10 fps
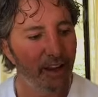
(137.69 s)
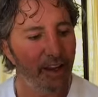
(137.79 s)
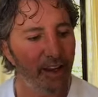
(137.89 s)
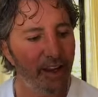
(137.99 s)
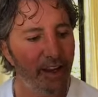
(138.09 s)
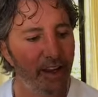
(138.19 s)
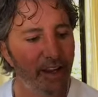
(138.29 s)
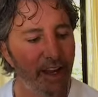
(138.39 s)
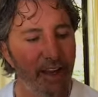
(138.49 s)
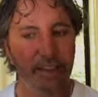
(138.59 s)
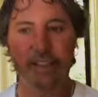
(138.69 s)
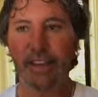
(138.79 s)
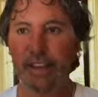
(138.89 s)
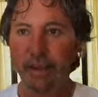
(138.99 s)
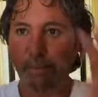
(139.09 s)
And it got to
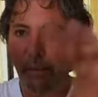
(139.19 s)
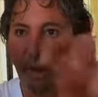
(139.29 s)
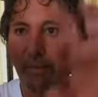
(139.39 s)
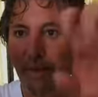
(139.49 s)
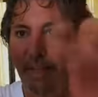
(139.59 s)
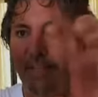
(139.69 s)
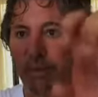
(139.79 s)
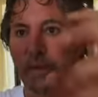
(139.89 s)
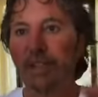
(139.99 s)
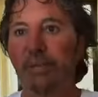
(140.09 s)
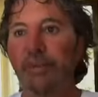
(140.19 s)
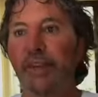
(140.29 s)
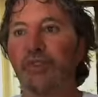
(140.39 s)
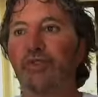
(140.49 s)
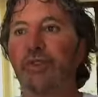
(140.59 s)
thing, the plant medicine wants to
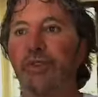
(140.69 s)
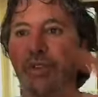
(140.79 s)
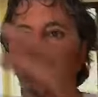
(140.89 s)
be in truth.